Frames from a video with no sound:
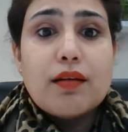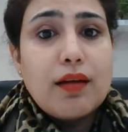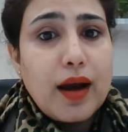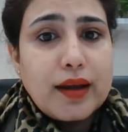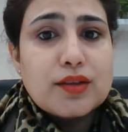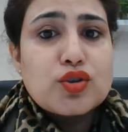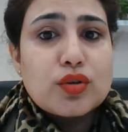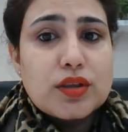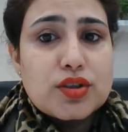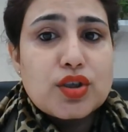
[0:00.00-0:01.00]
guide to
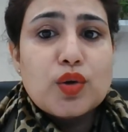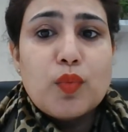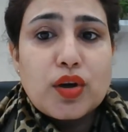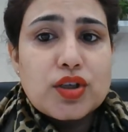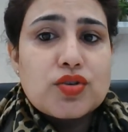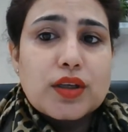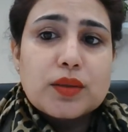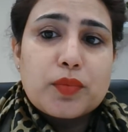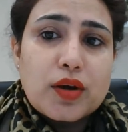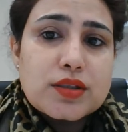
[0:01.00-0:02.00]
continue monitoring the
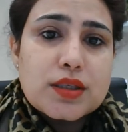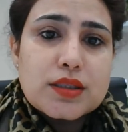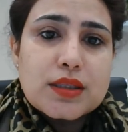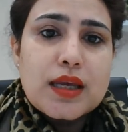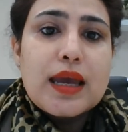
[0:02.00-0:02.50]
process